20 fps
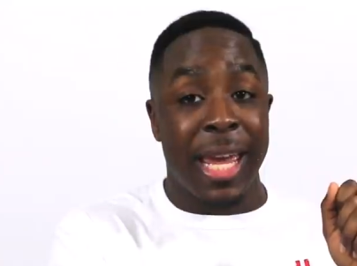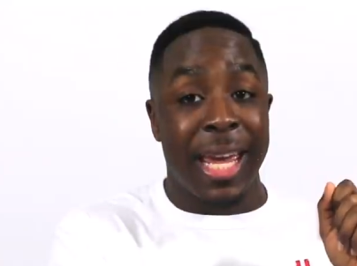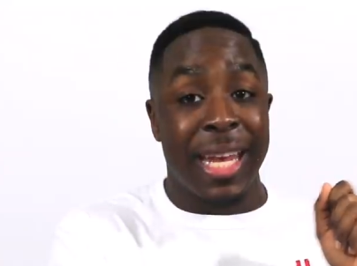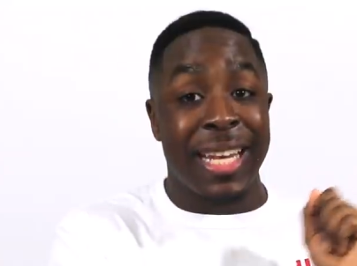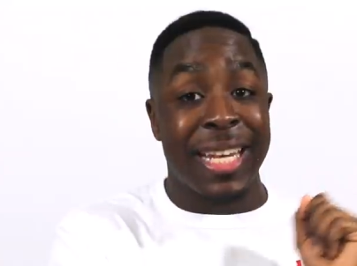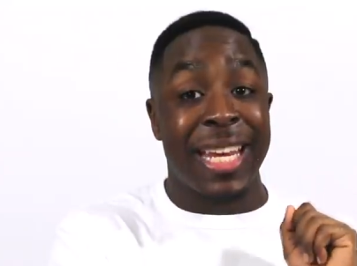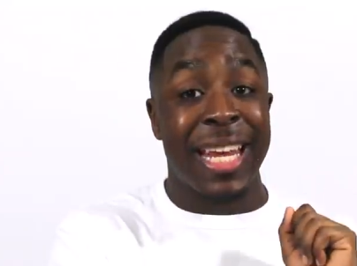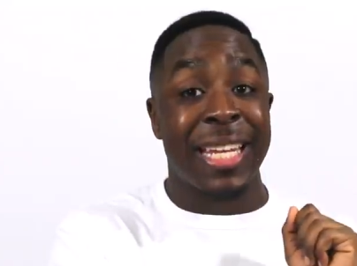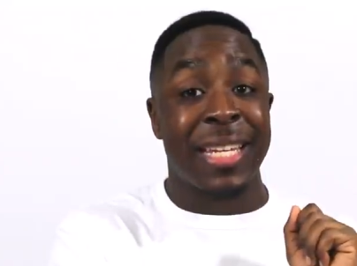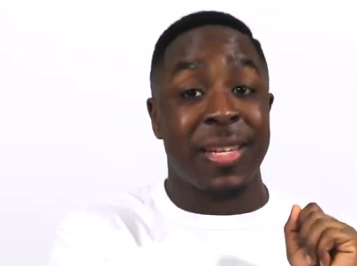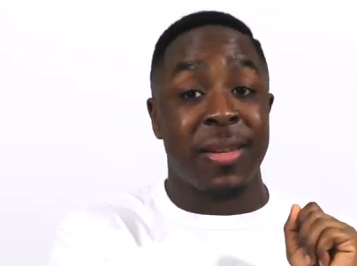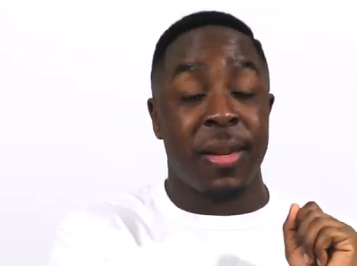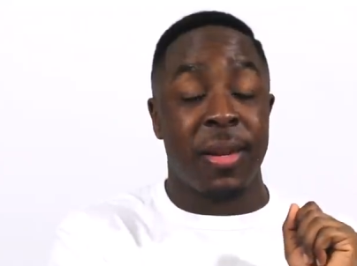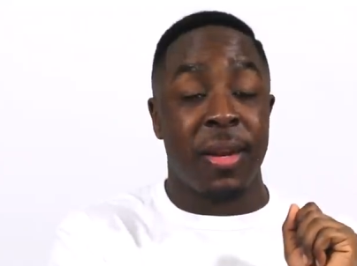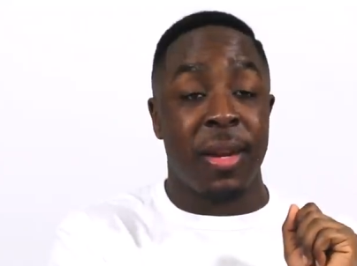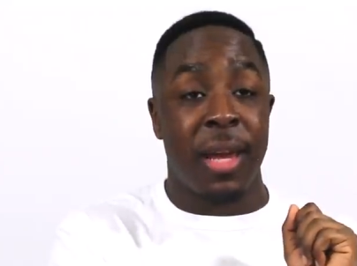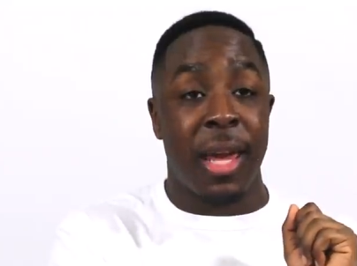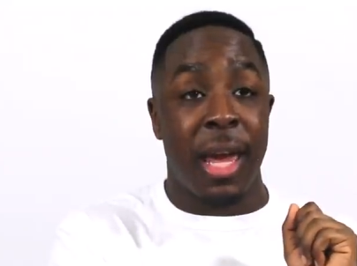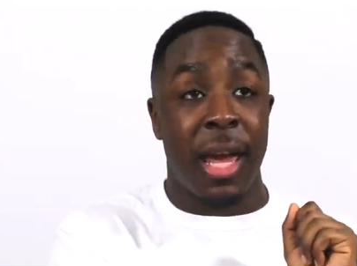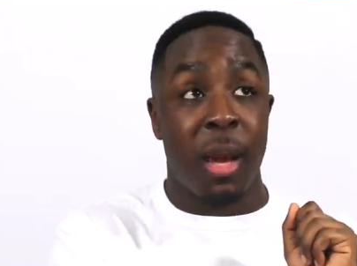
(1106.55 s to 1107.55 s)
and
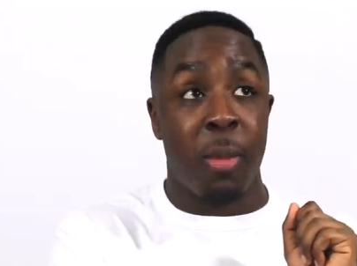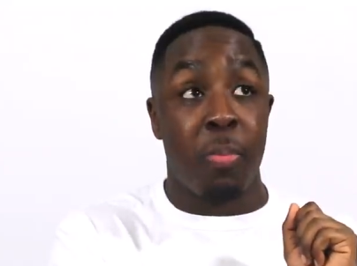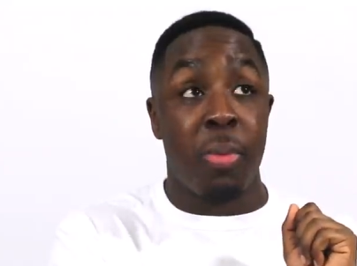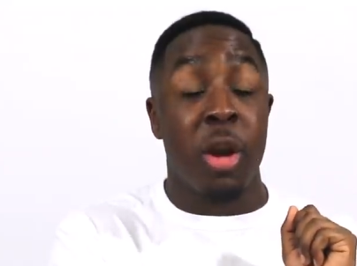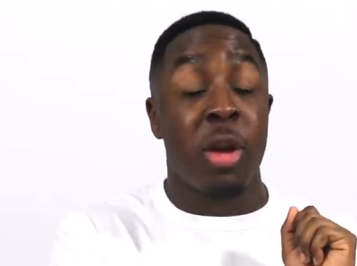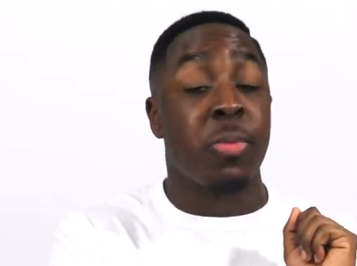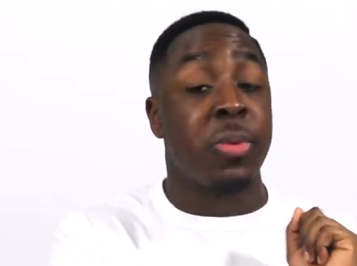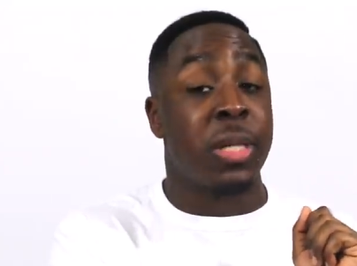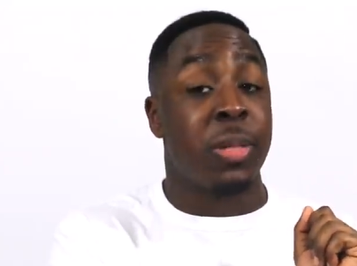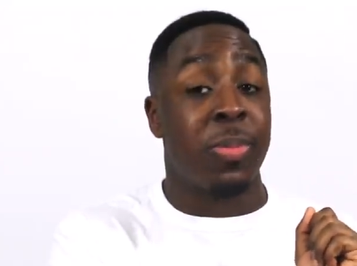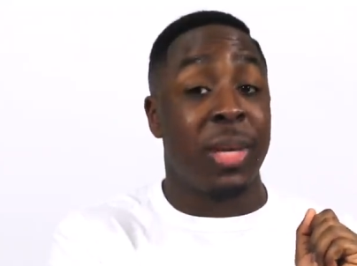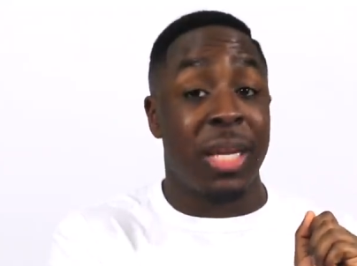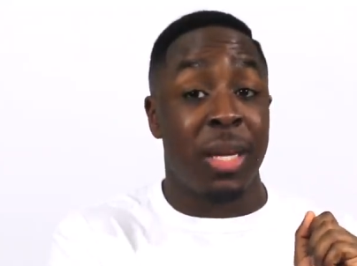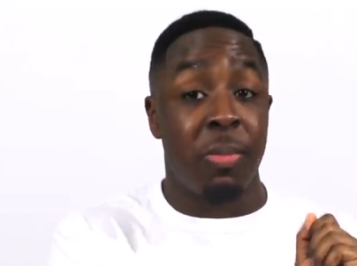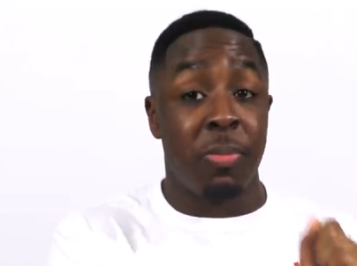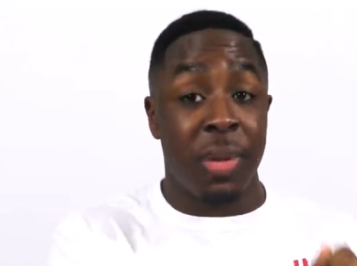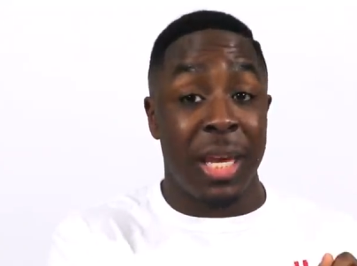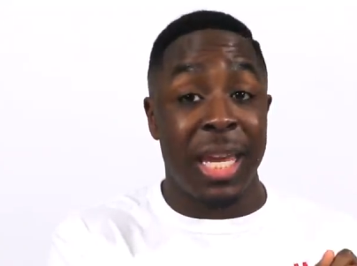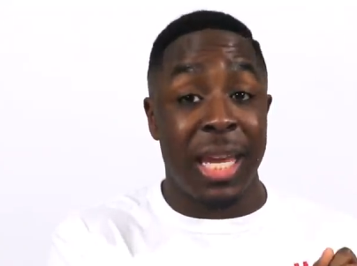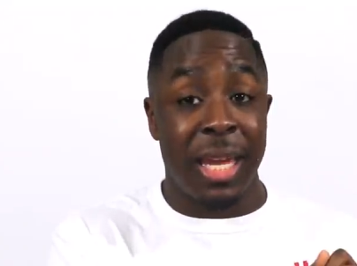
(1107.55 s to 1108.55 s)
destined and purpose me to
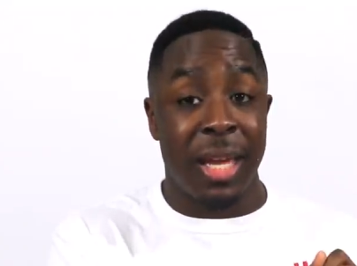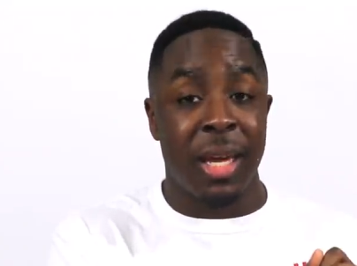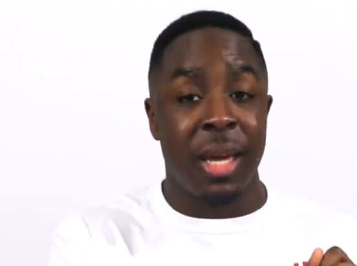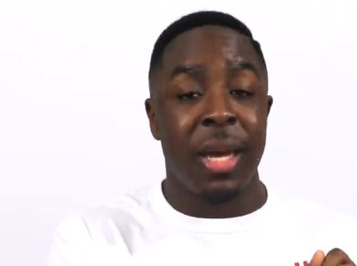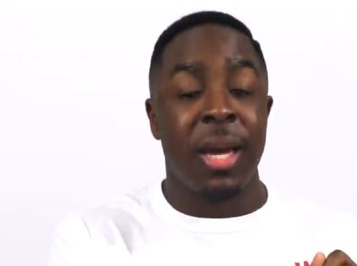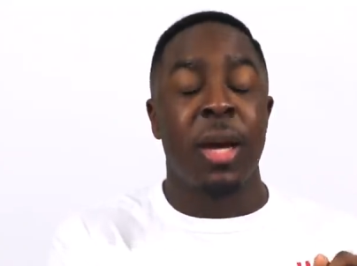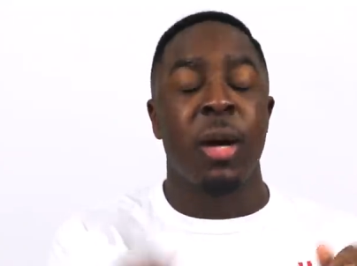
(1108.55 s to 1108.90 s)
be,